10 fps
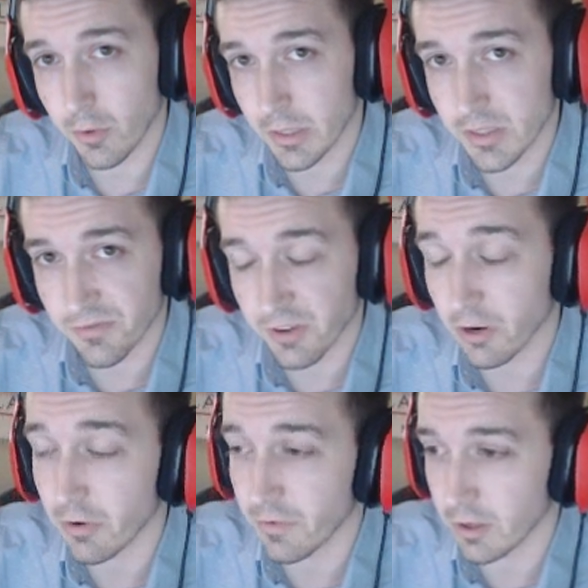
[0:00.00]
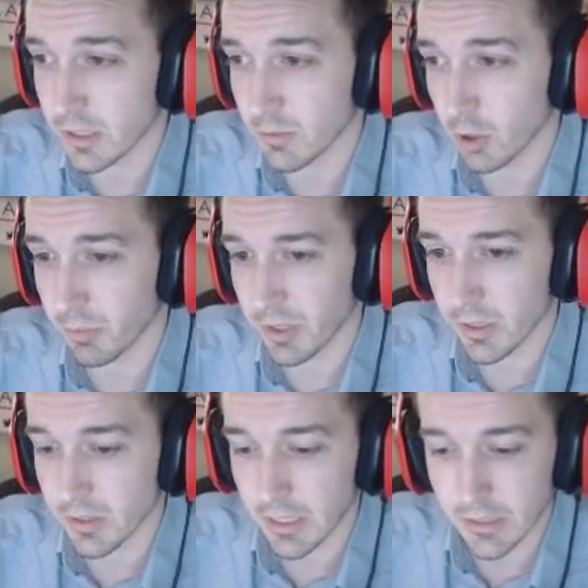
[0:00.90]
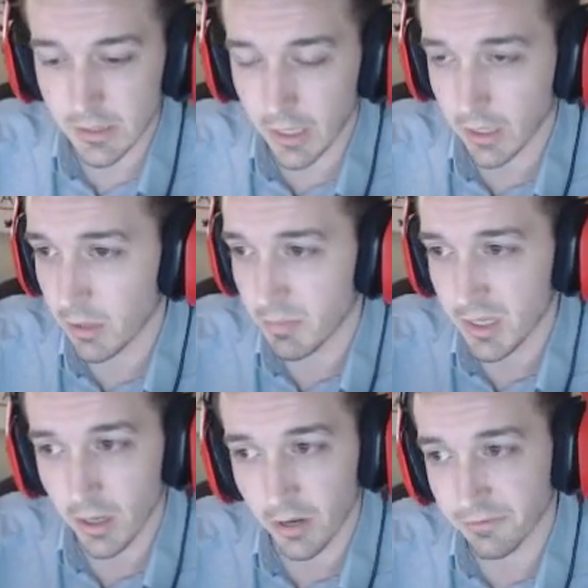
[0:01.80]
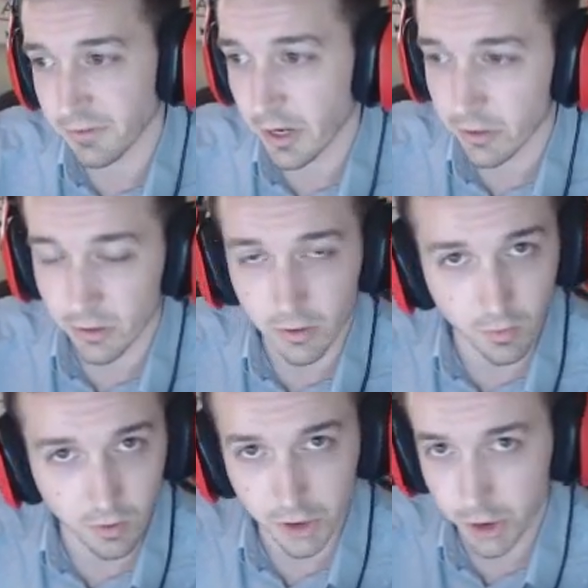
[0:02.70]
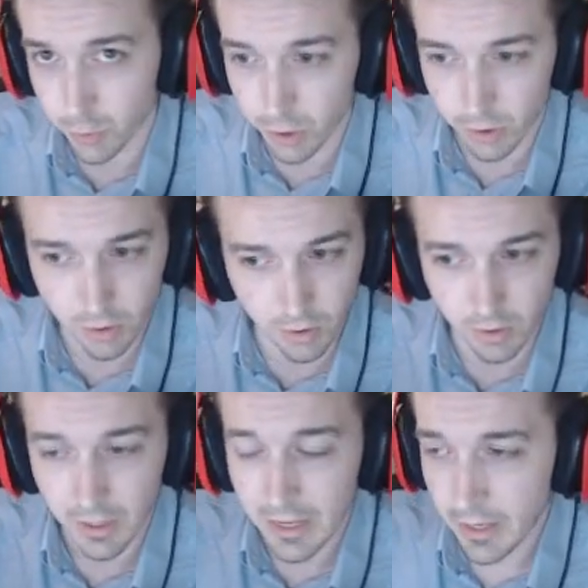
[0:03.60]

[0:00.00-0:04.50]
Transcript: doing is very, very smart, because it's not going to be a fighter or a shooter or